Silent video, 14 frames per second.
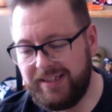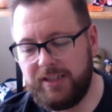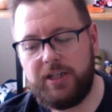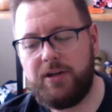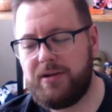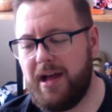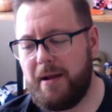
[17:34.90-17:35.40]

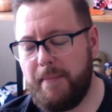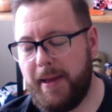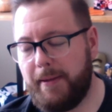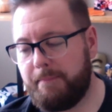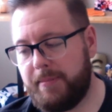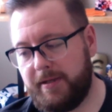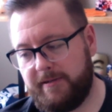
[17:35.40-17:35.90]
Not a
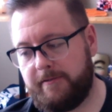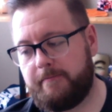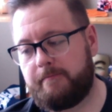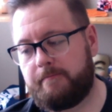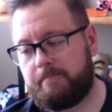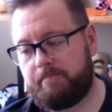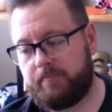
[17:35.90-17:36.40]
bad beer.
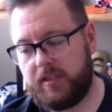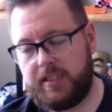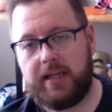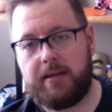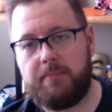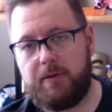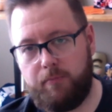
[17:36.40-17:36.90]
Let's
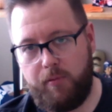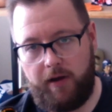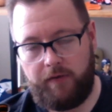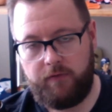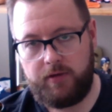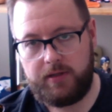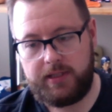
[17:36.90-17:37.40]
take a beer
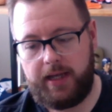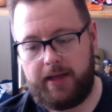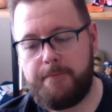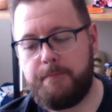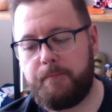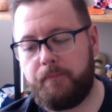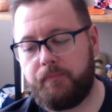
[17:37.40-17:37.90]
break for a second
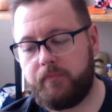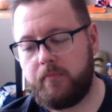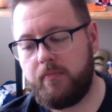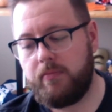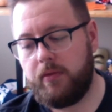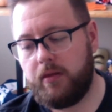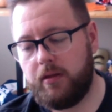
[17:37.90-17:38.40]

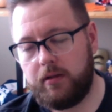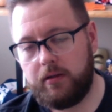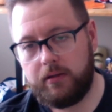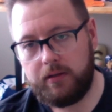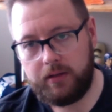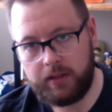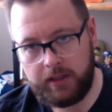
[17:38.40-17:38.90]

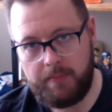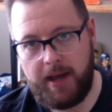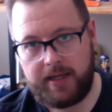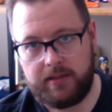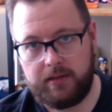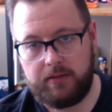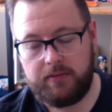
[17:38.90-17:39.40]
and get
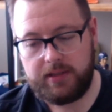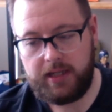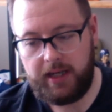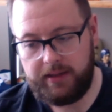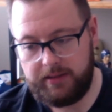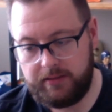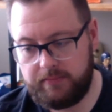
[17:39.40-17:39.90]
back to Goose
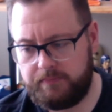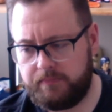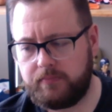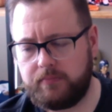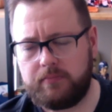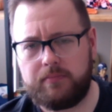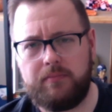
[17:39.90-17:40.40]
Island.
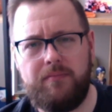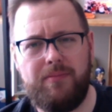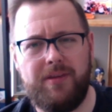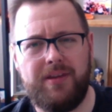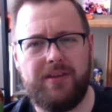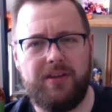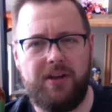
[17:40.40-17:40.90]

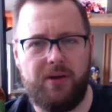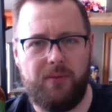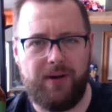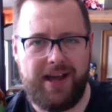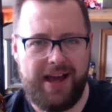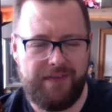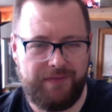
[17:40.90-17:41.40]

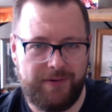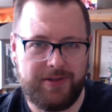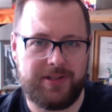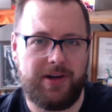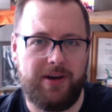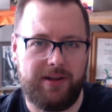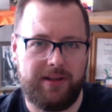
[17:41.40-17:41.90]
When I first
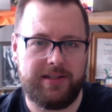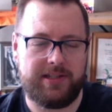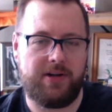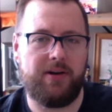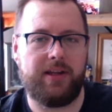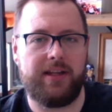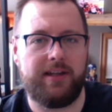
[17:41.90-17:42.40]
started
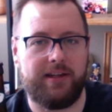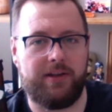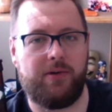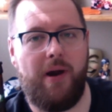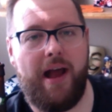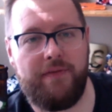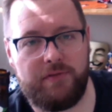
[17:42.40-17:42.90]
getting in
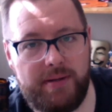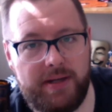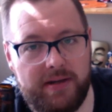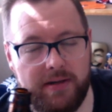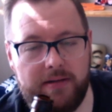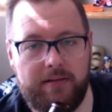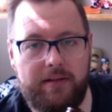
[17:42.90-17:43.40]
craft
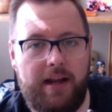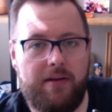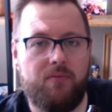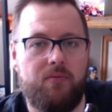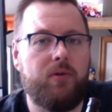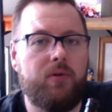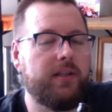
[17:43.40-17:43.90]
beer and I
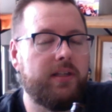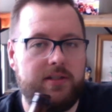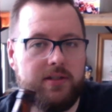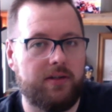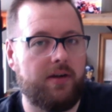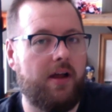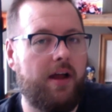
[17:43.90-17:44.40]
really
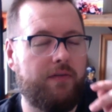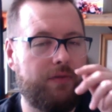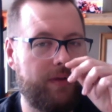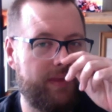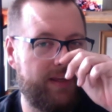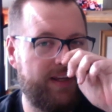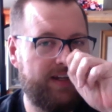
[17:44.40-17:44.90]
took off
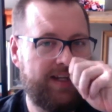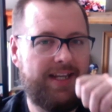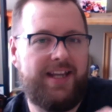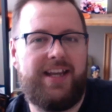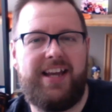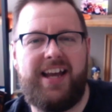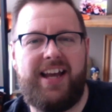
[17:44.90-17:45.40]
with it,
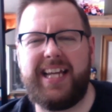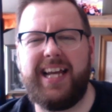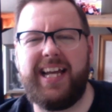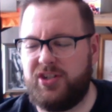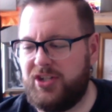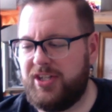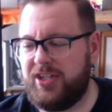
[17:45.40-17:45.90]
I kind
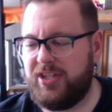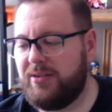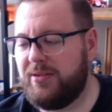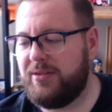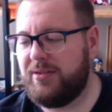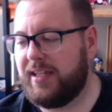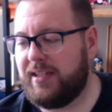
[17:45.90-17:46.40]
of shit on
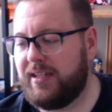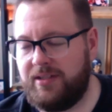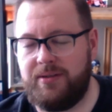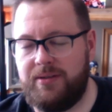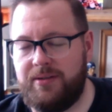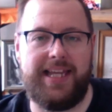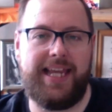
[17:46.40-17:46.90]
Goose Island too.
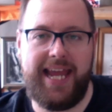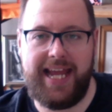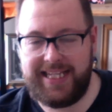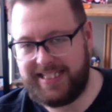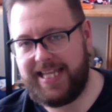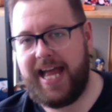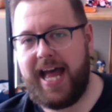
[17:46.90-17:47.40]
I was like,
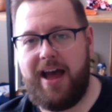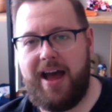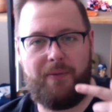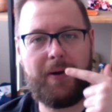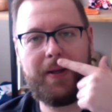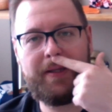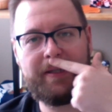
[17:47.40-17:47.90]
it's not
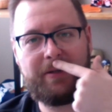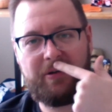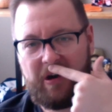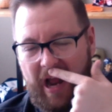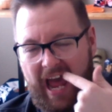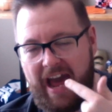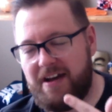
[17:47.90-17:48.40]
really
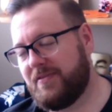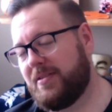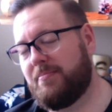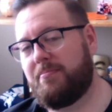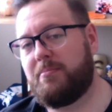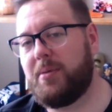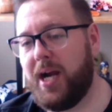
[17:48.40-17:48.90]
craft.
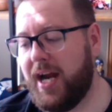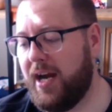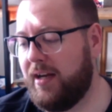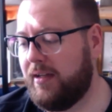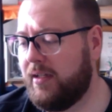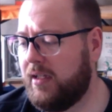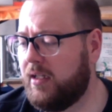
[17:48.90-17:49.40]

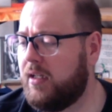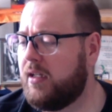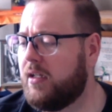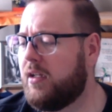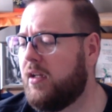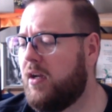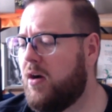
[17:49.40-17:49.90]

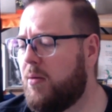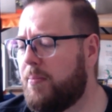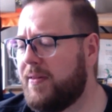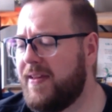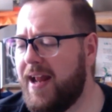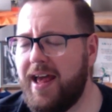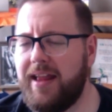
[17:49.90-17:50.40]

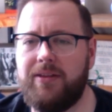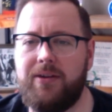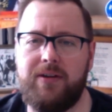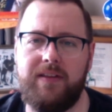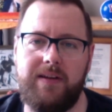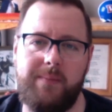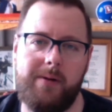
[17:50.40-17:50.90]
But then I
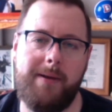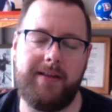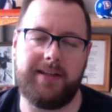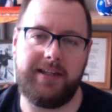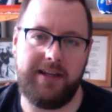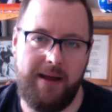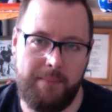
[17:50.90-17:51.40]
learned a little bit about
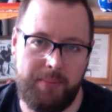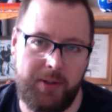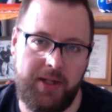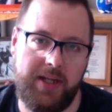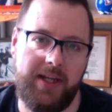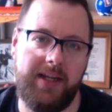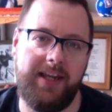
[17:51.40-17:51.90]
the
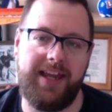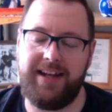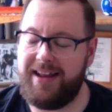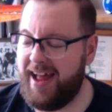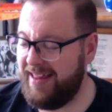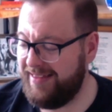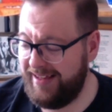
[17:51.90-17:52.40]
company,
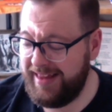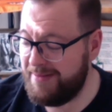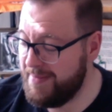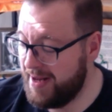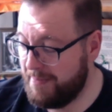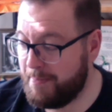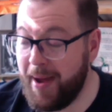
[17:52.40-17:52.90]
and I think they
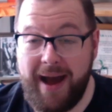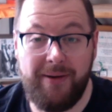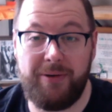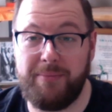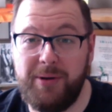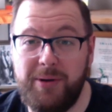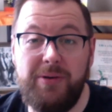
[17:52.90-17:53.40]
made a
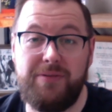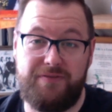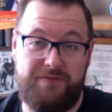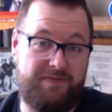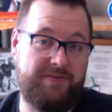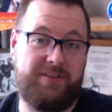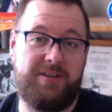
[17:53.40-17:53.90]
power move,
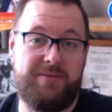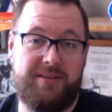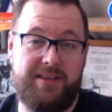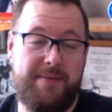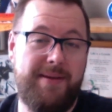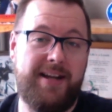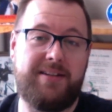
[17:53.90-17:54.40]
dude.
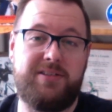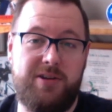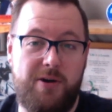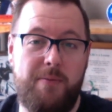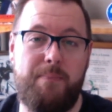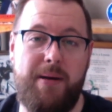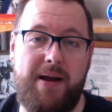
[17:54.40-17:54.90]
They made a
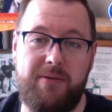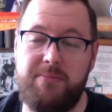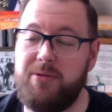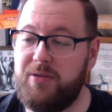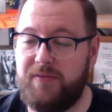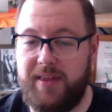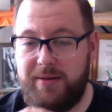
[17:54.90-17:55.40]
dope power
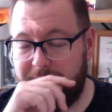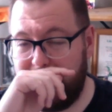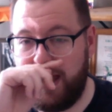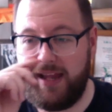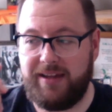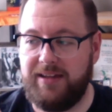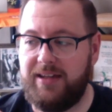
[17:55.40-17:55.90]
move. They were
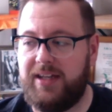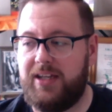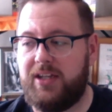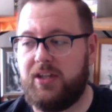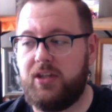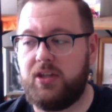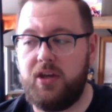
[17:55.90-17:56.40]
like,
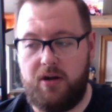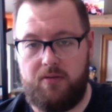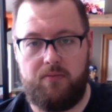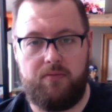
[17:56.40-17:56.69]
yo,